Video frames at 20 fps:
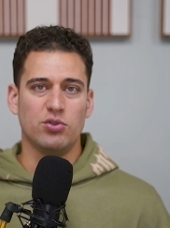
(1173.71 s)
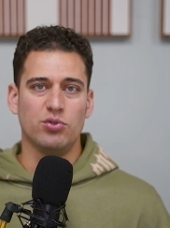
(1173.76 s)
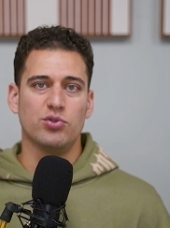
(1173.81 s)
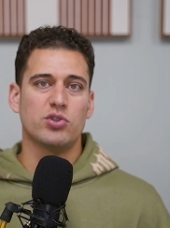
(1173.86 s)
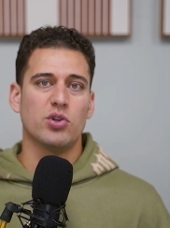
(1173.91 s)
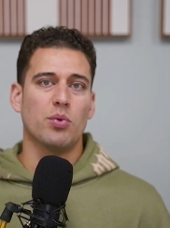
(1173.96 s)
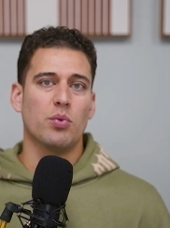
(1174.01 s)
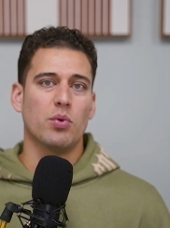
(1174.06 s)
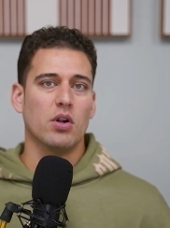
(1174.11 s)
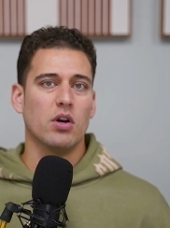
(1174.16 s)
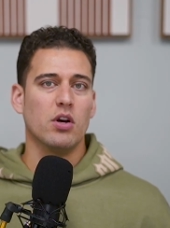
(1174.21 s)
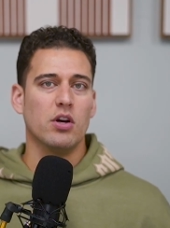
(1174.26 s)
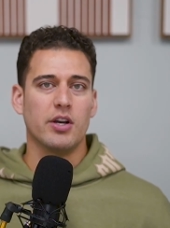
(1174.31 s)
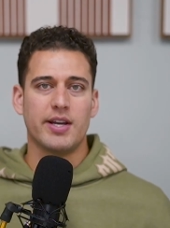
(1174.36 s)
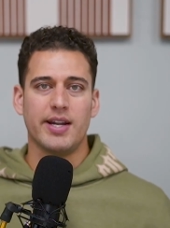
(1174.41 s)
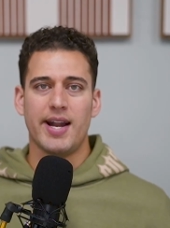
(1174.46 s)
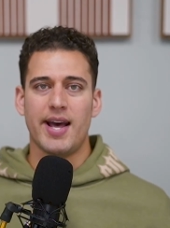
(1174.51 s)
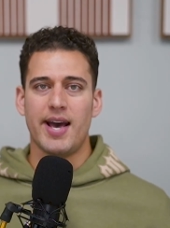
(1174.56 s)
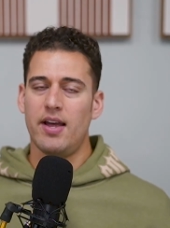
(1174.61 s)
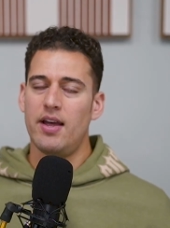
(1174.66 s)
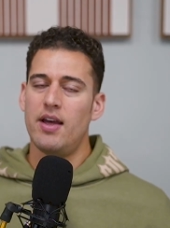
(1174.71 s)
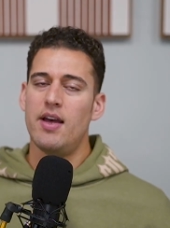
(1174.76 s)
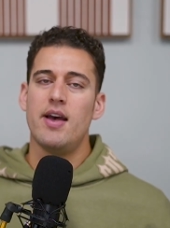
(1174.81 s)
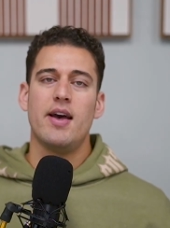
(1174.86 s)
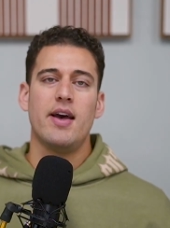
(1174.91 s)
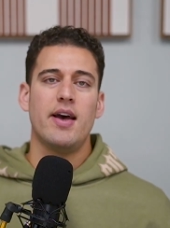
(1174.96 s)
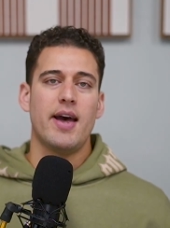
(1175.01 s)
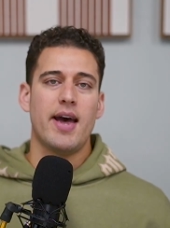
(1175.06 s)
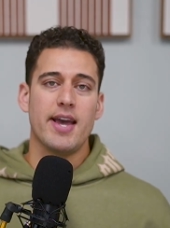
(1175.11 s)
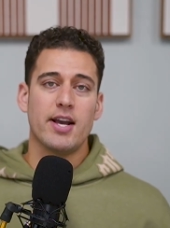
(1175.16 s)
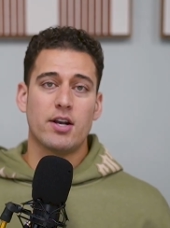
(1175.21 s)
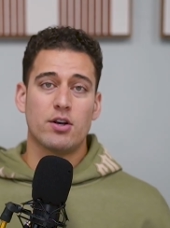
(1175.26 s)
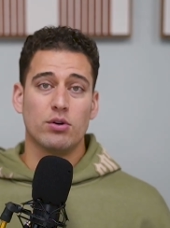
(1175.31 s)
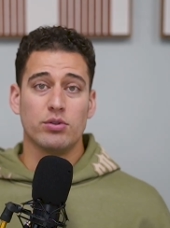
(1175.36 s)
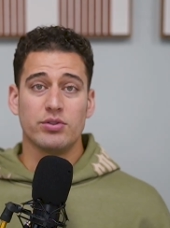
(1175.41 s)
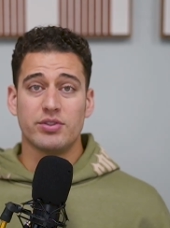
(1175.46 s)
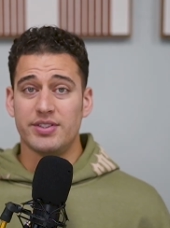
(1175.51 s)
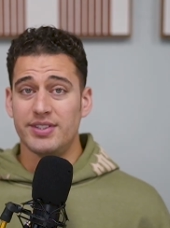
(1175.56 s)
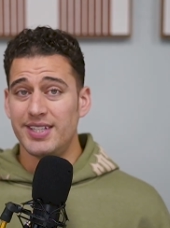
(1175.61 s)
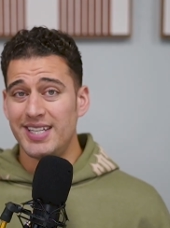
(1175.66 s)
So we're looking at
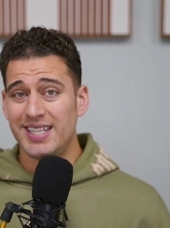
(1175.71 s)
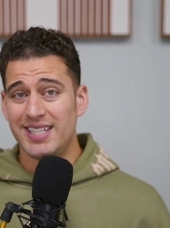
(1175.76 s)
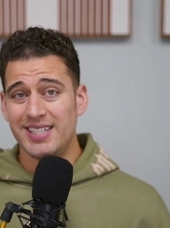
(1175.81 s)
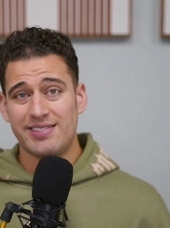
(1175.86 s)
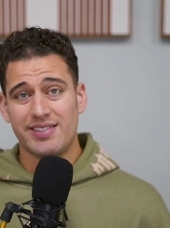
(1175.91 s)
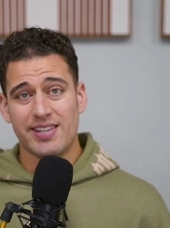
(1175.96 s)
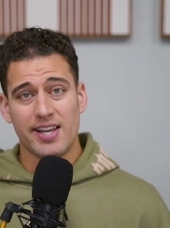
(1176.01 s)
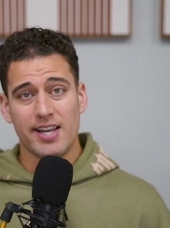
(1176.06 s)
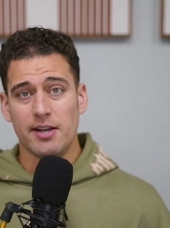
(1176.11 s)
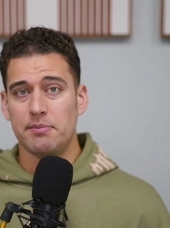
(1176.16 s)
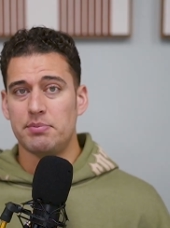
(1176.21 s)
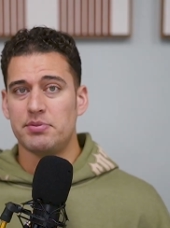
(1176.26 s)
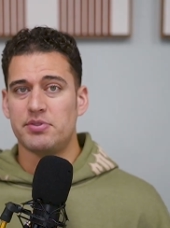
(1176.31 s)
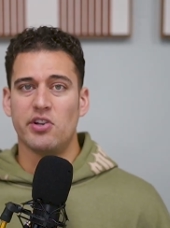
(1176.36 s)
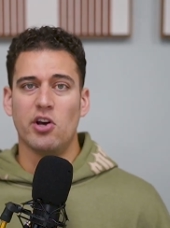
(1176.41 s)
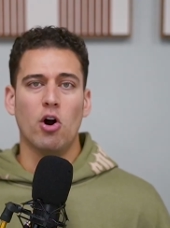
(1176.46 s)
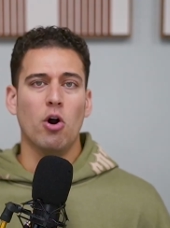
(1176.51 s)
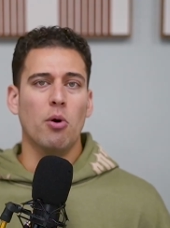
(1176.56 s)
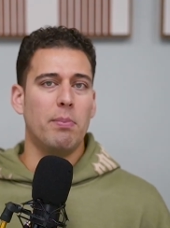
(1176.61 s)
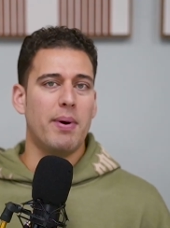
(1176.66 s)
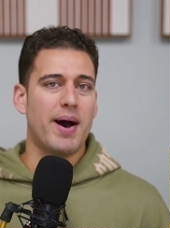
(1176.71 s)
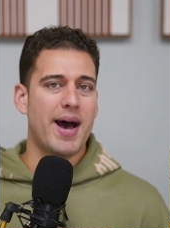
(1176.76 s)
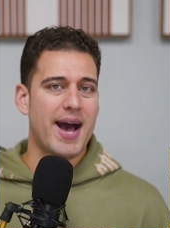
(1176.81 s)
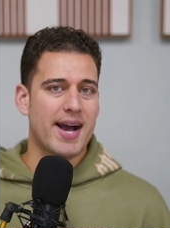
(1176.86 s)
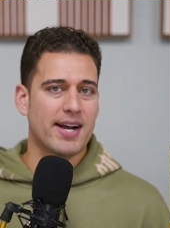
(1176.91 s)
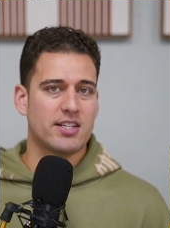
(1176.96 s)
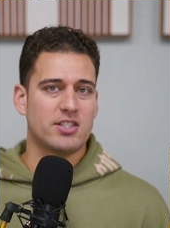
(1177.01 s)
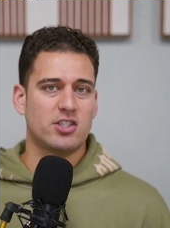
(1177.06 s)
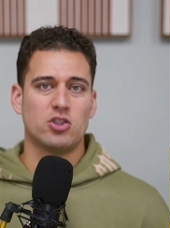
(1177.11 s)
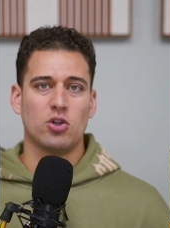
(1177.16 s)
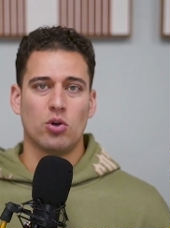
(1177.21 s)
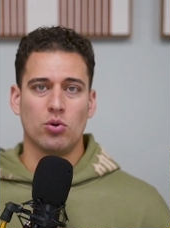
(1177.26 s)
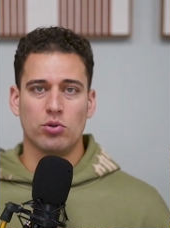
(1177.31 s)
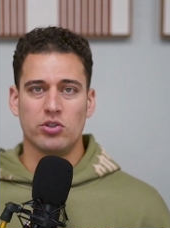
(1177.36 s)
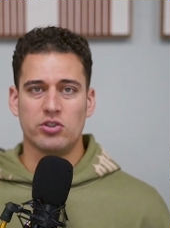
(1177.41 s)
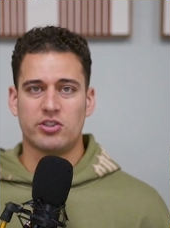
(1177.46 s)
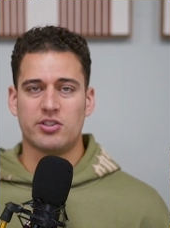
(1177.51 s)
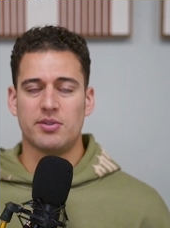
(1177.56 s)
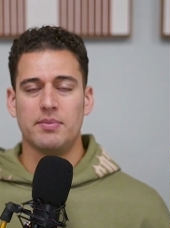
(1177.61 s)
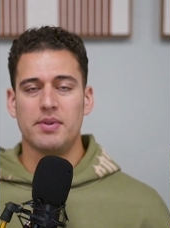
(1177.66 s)
ankles, knees, hips, low back,
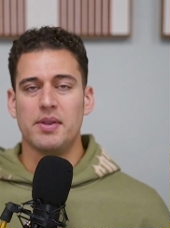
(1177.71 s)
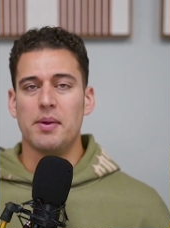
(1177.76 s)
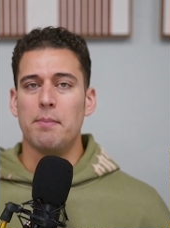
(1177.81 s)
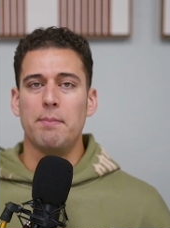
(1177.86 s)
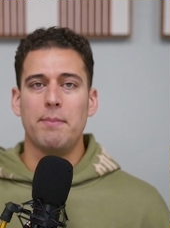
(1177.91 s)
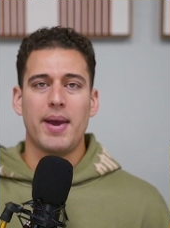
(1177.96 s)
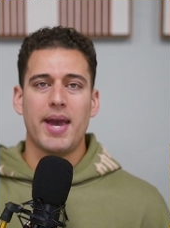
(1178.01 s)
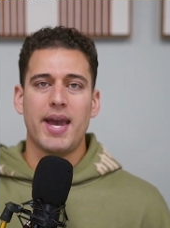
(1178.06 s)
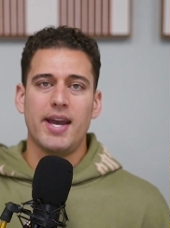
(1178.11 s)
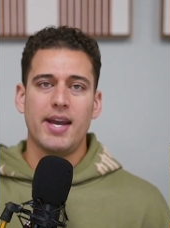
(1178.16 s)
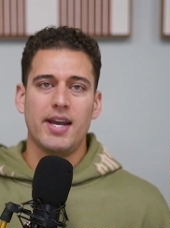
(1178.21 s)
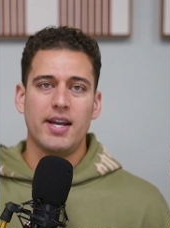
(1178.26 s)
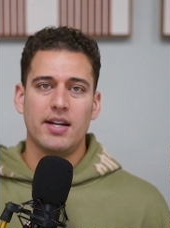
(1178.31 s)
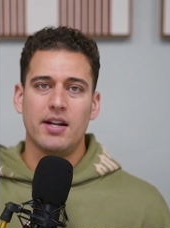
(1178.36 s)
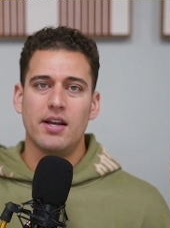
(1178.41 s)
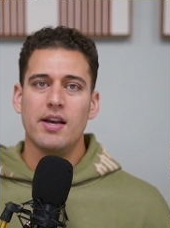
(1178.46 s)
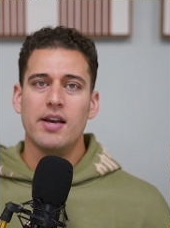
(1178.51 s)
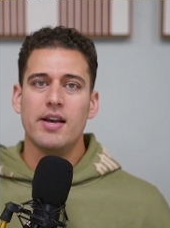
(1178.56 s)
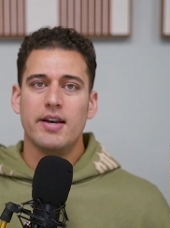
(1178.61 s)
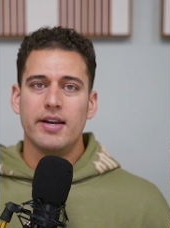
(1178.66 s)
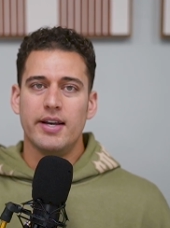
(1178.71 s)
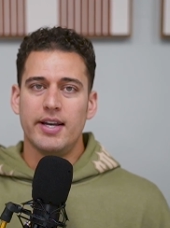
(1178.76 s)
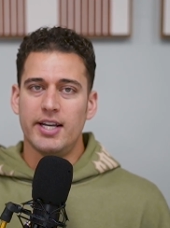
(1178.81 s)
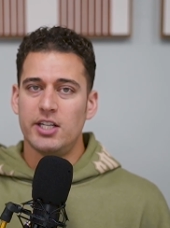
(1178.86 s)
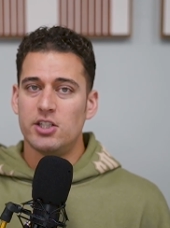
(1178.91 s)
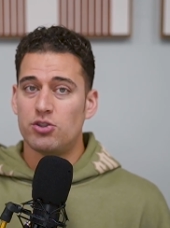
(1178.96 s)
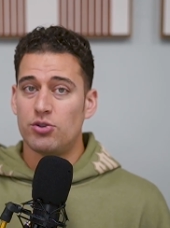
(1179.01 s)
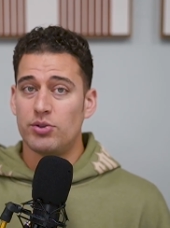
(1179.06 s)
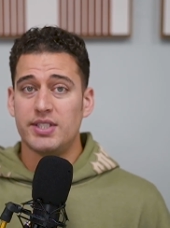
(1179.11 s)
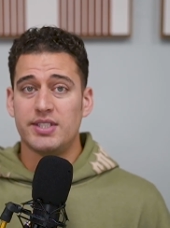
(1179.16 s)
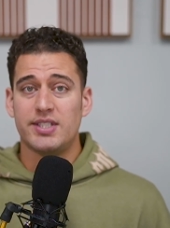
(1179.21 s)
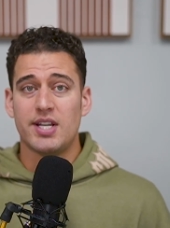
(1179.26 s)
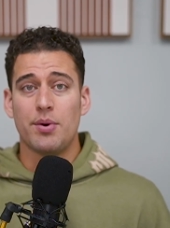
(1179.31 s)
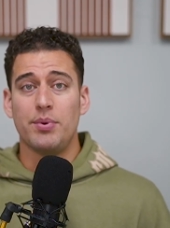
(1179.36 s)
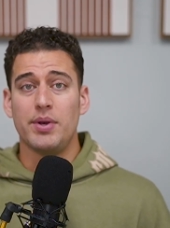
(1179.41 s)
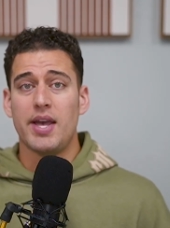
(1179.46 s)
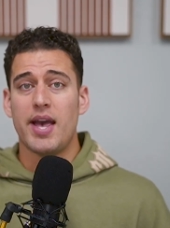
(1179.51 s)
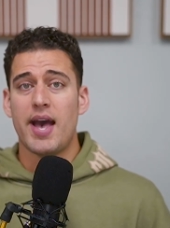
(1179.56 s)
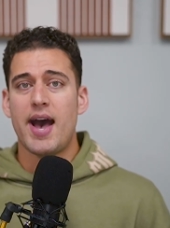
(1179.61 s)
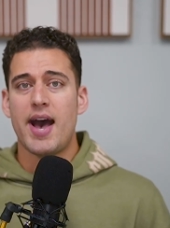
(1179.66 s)
shoulders, some of the main injuries that
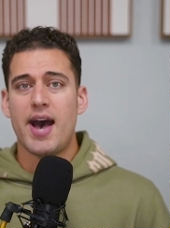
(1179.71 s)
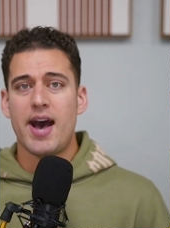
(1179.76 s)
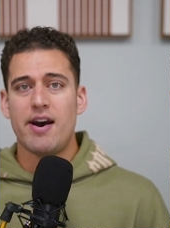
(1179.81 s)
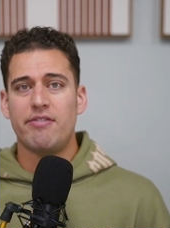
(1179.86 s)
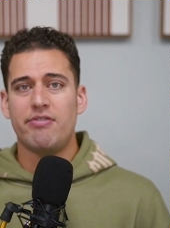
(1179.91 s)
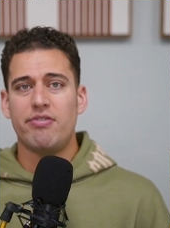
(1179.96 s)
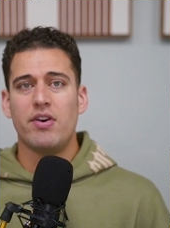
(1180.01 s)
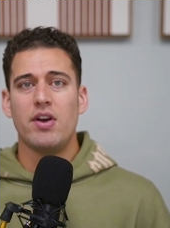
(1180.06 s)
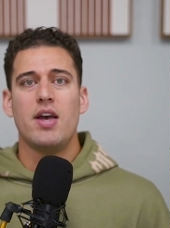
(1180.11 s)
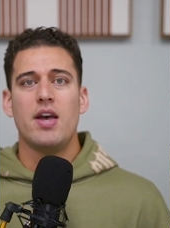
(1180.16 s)
we have,